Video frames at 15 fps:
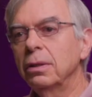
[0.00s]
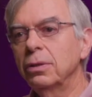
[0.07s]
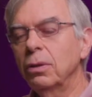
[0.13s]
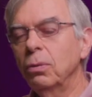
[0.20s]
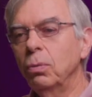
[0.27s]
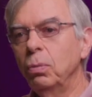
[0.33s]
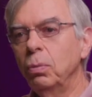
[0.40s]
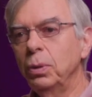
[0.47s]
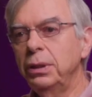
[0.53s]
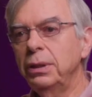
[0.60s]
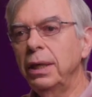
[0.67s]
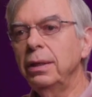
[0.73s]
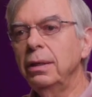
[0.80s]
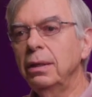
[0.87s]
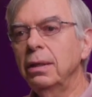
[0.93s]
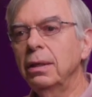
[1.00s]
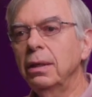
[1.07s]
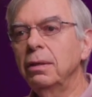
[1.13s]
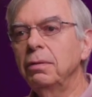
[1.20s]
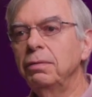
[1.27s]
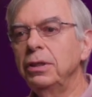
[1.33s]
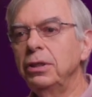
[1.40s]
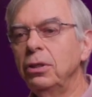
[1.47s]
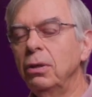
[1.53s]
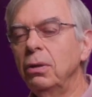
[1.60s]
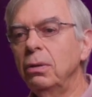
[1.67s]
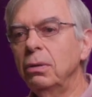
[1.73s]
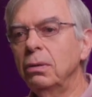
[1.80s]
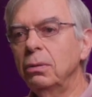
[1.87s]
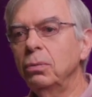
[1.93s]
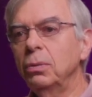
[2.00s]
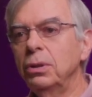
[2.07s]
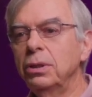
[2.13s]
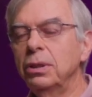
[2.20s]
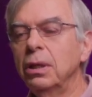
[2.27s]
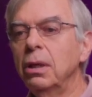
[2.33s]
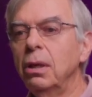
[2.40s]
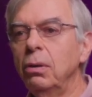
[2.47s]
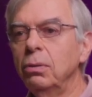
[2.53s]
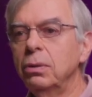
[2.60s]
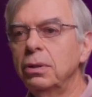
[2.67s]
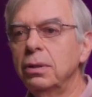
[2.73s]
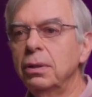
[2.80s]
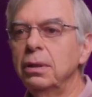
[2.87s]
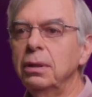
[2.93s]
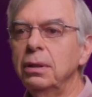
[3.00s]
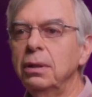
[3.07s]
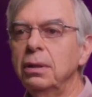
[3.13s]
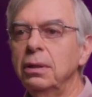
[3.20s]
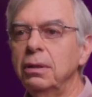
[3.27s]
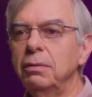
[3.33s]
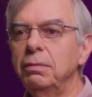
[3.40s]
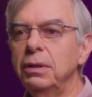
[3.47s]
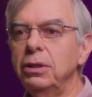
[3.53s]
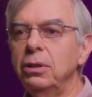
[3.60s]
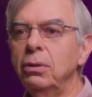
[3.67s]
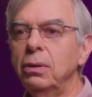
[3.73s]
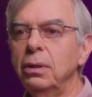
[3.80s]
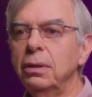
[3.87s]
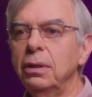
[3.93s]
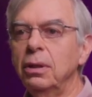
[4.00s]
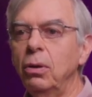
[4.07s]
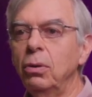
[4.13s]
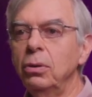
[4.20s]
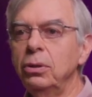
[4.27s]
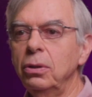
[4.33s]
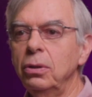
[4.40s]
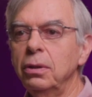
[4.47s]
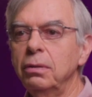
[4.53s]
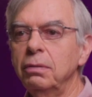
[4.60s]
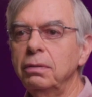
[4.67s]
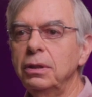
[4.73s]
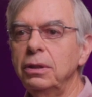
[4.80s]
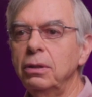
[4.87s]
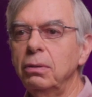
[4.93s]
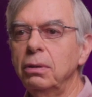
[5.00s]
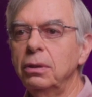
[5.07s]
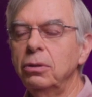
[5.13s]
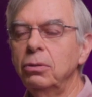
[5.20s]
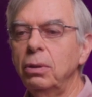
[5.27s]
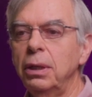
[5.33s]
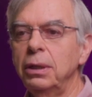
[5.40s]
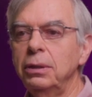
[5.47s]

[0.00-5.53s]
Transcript: So we take video, which includes the video and the audio in the video, and try